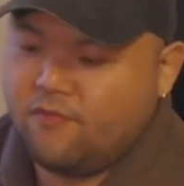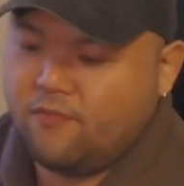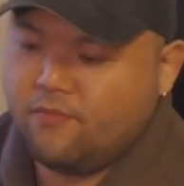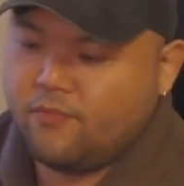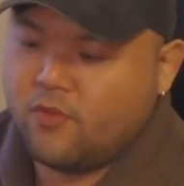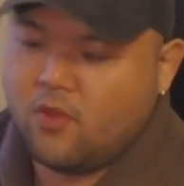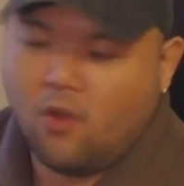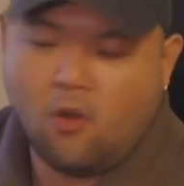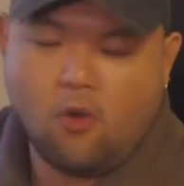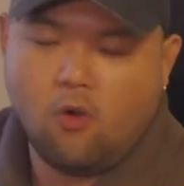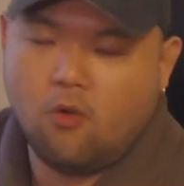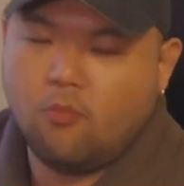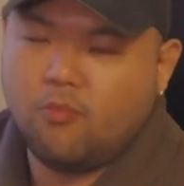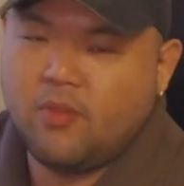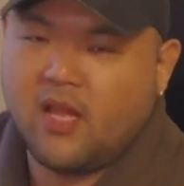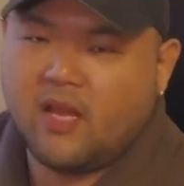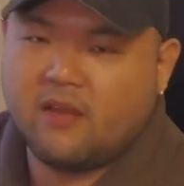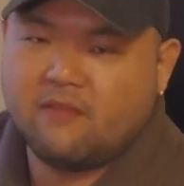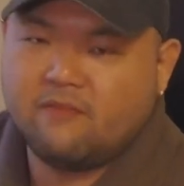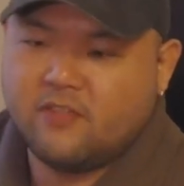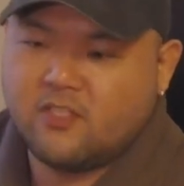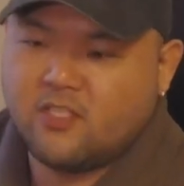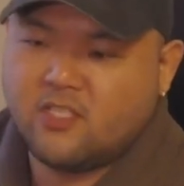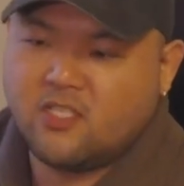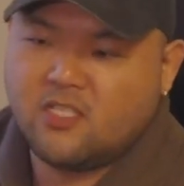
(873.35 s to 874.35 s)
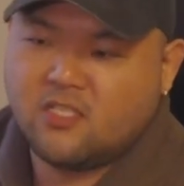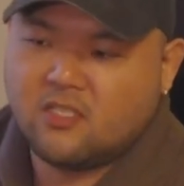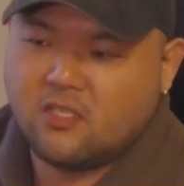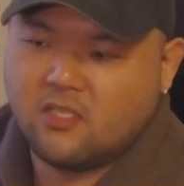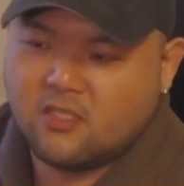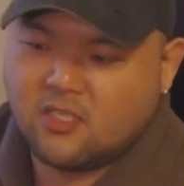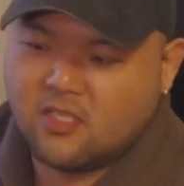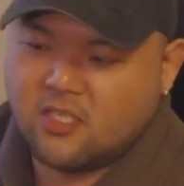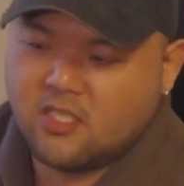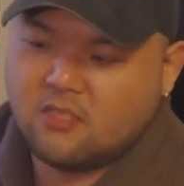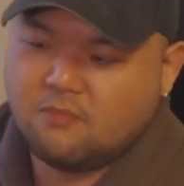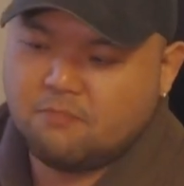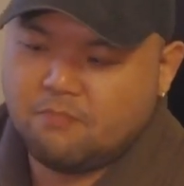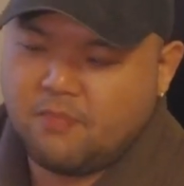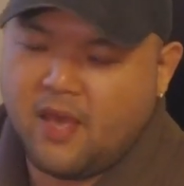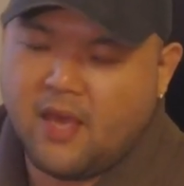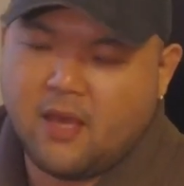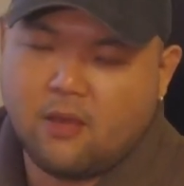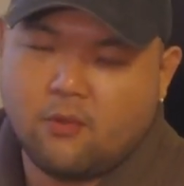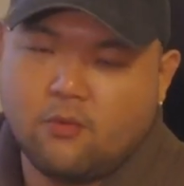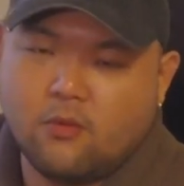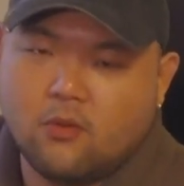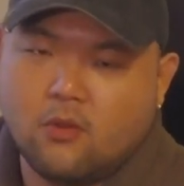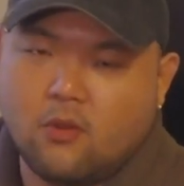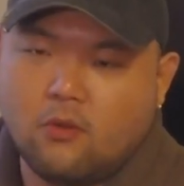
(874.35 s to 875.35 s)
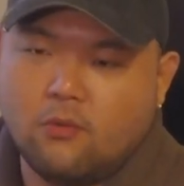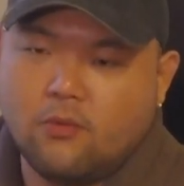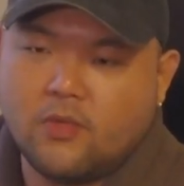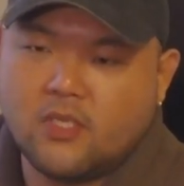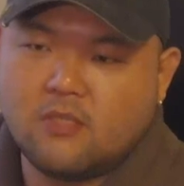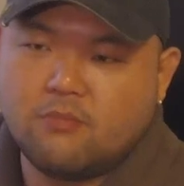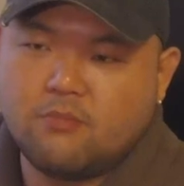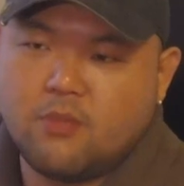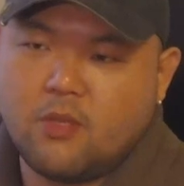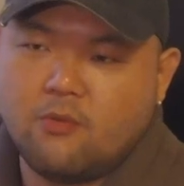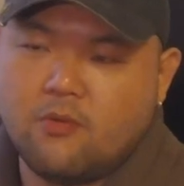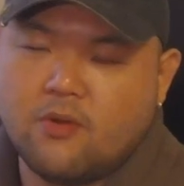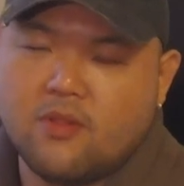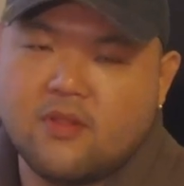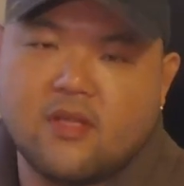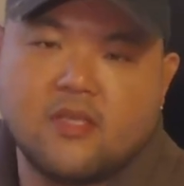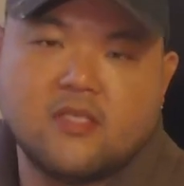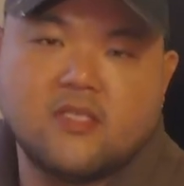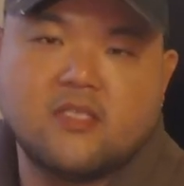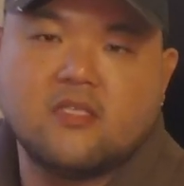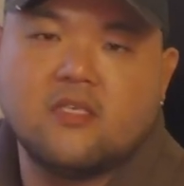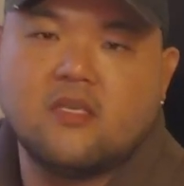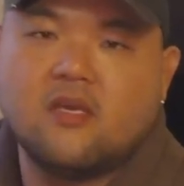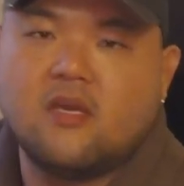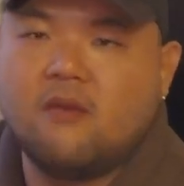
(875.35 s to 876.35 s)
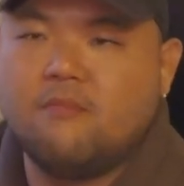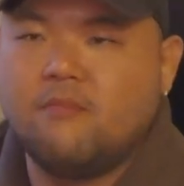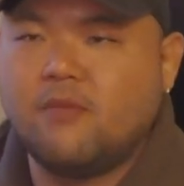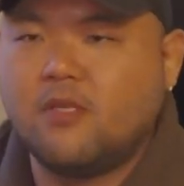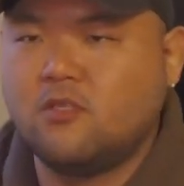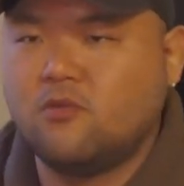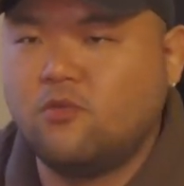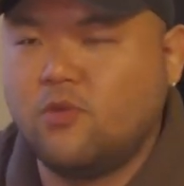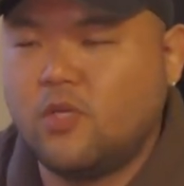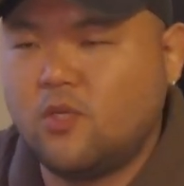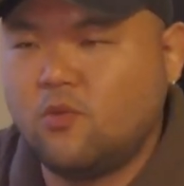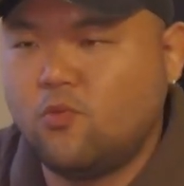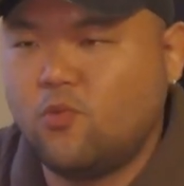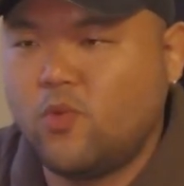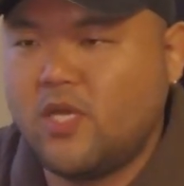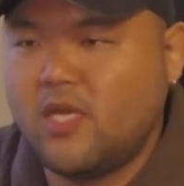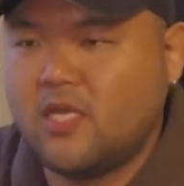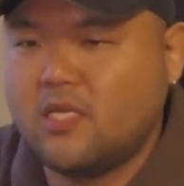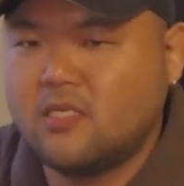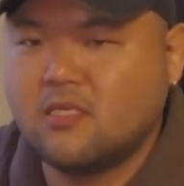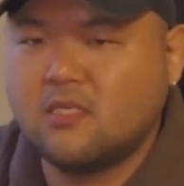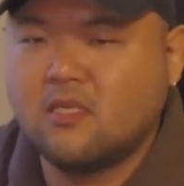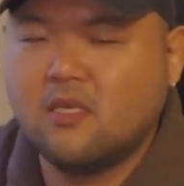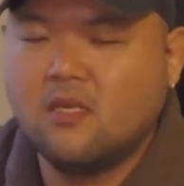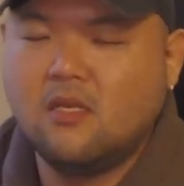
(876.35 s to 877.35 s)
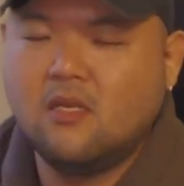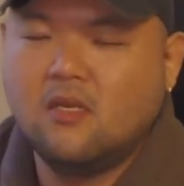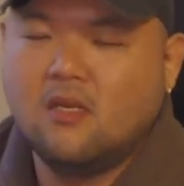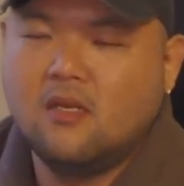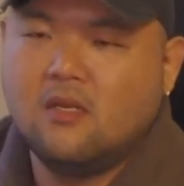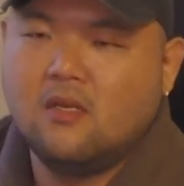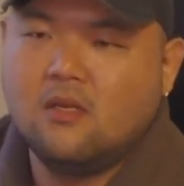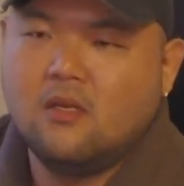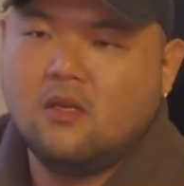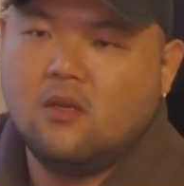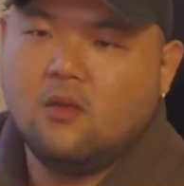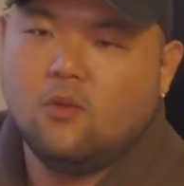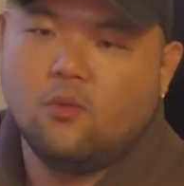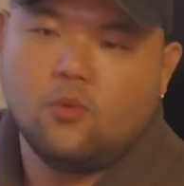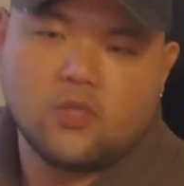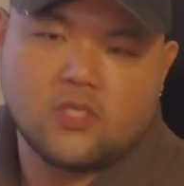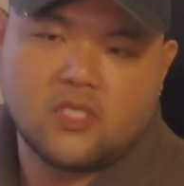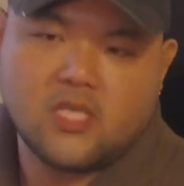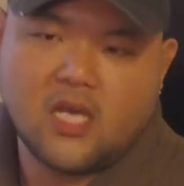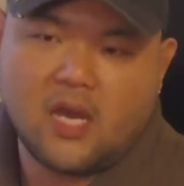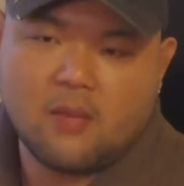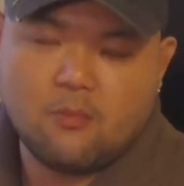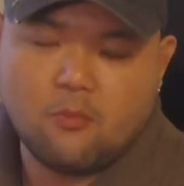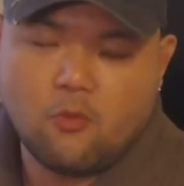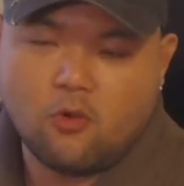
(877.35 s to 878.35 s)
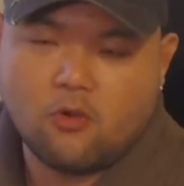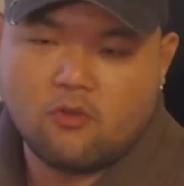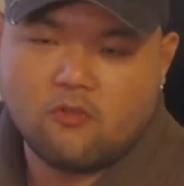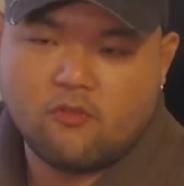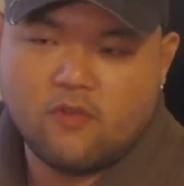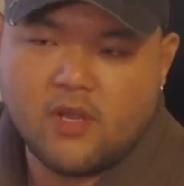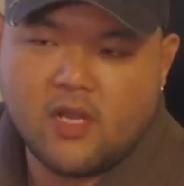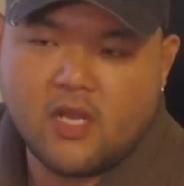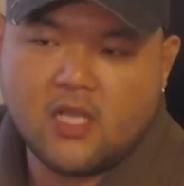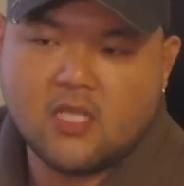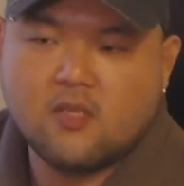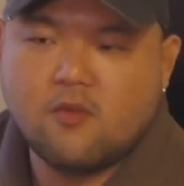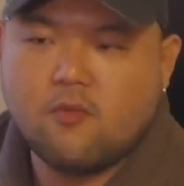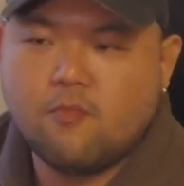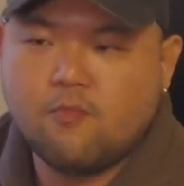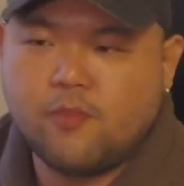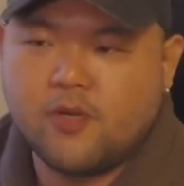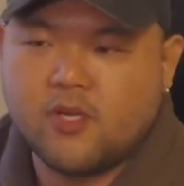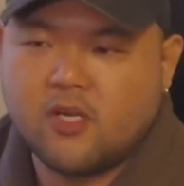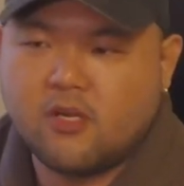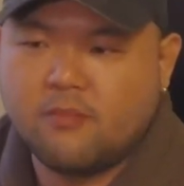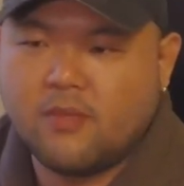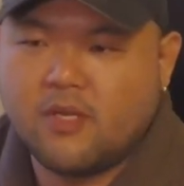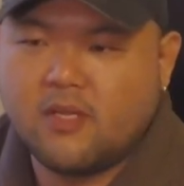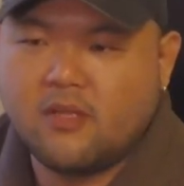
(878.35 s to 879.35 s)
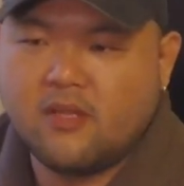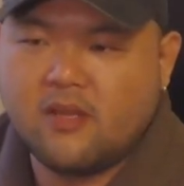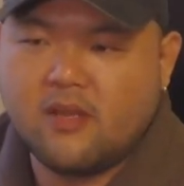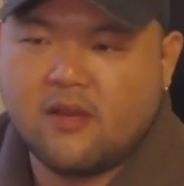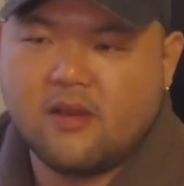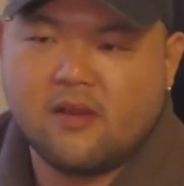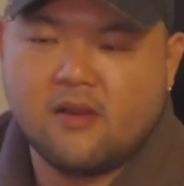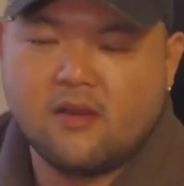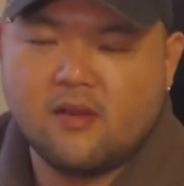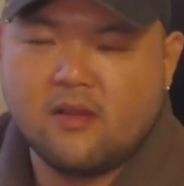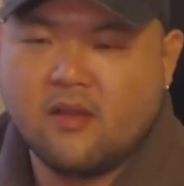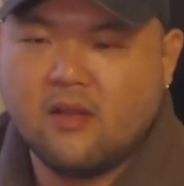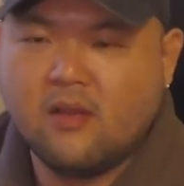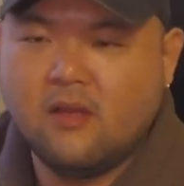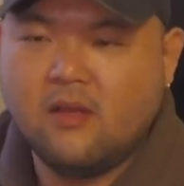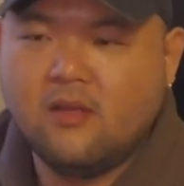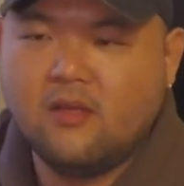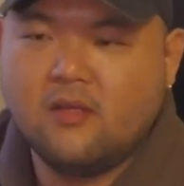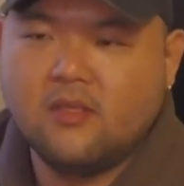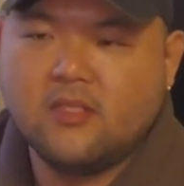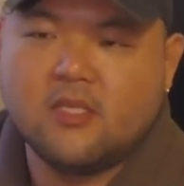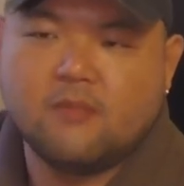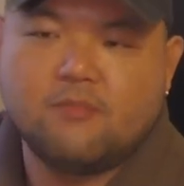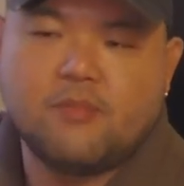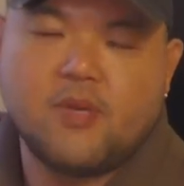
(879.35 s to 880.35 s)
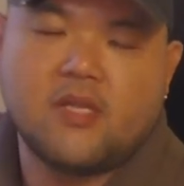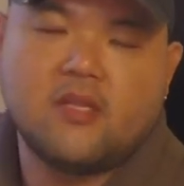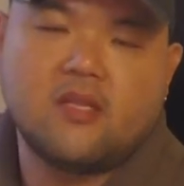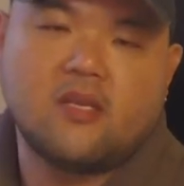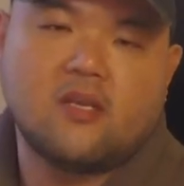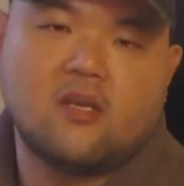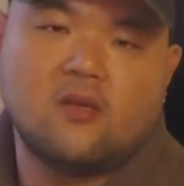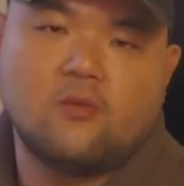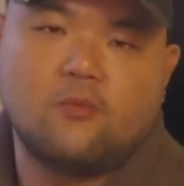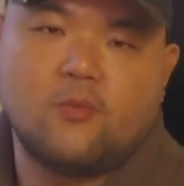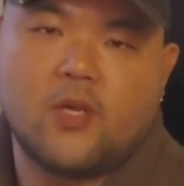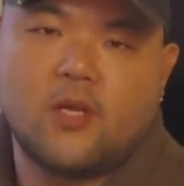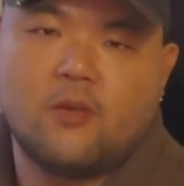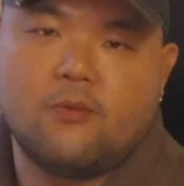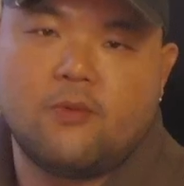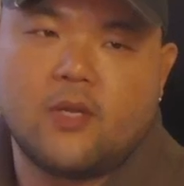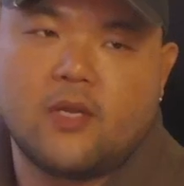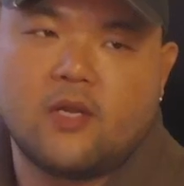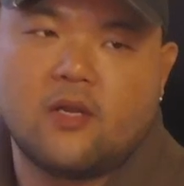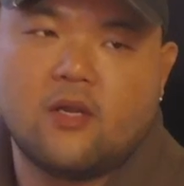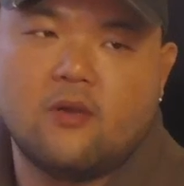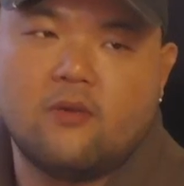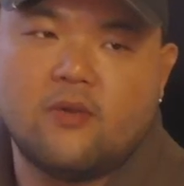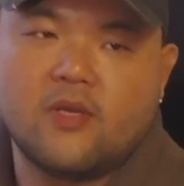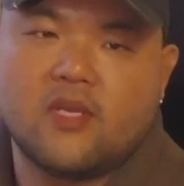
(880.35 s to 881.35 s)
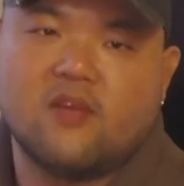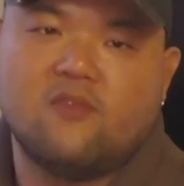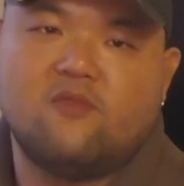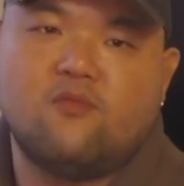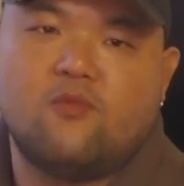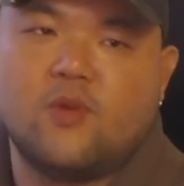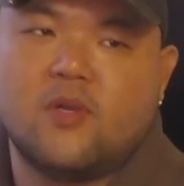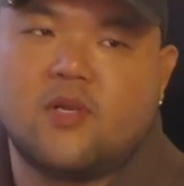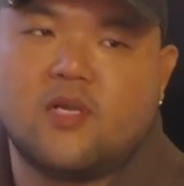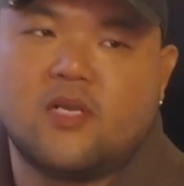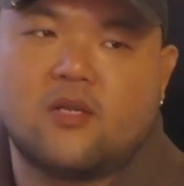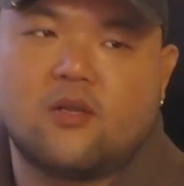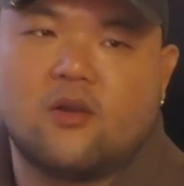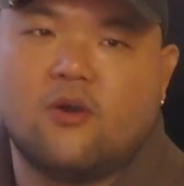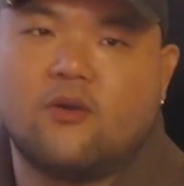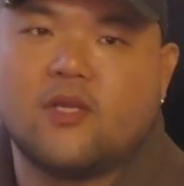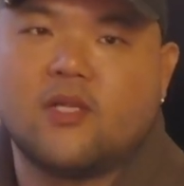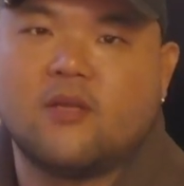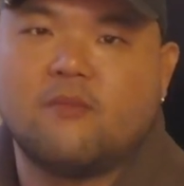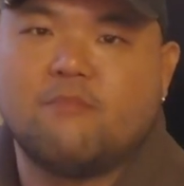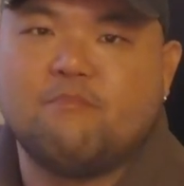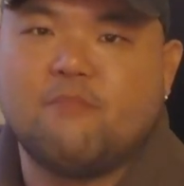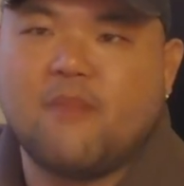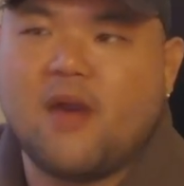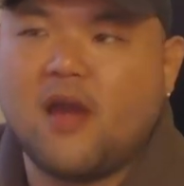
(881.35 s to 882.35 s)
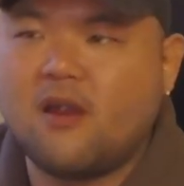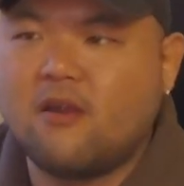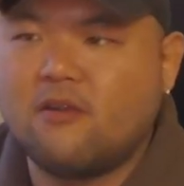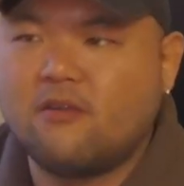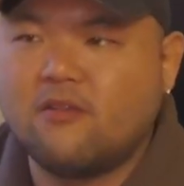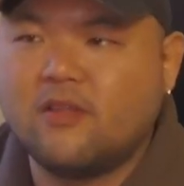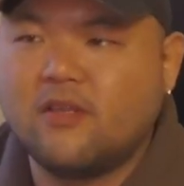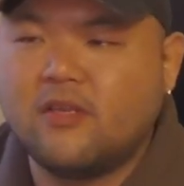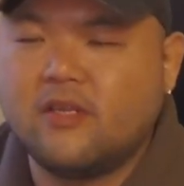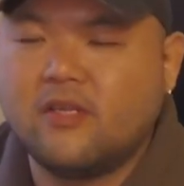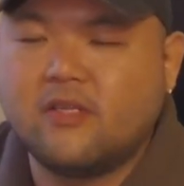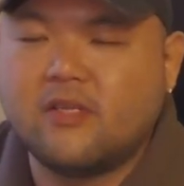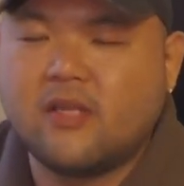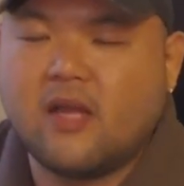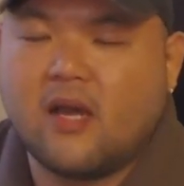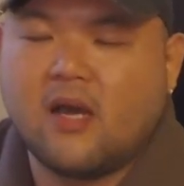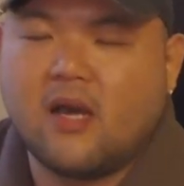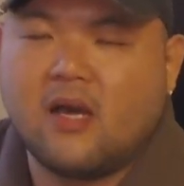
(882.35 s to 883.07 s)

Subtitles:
If you like the content, please subscribe to my channel, and if you like this video, please click the like button and just hold on for the bonus footage.